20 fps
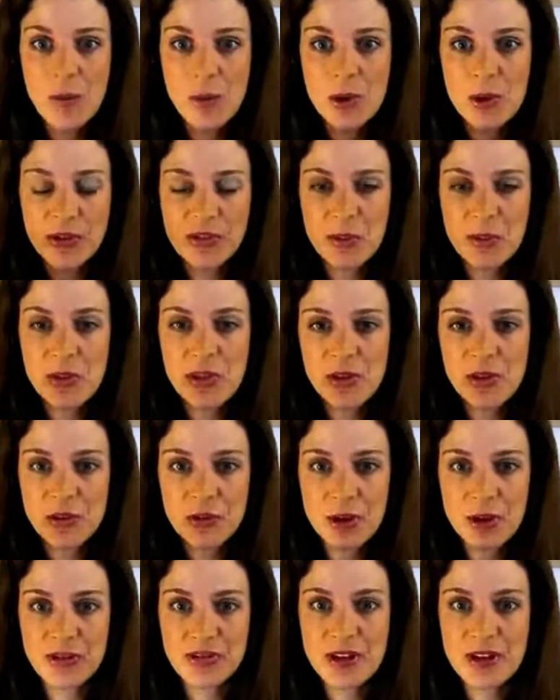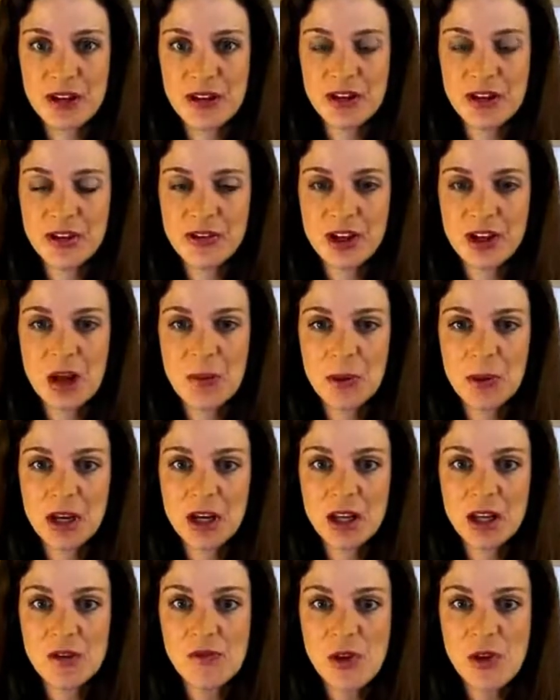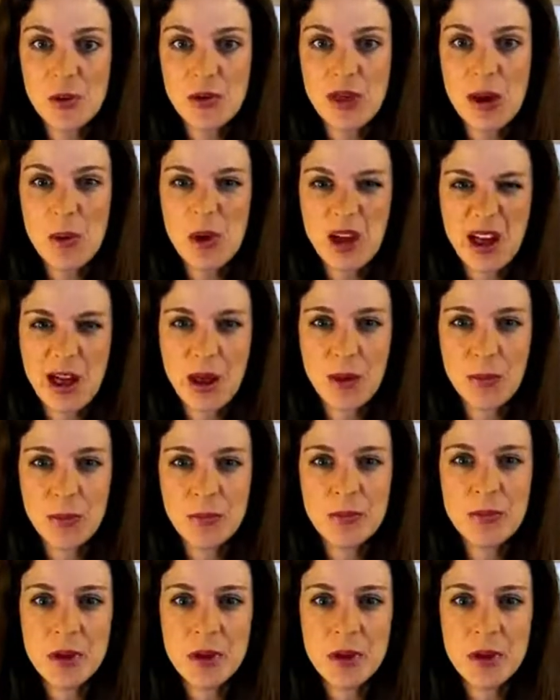with some of the stress techniques that I'm going to give you that will help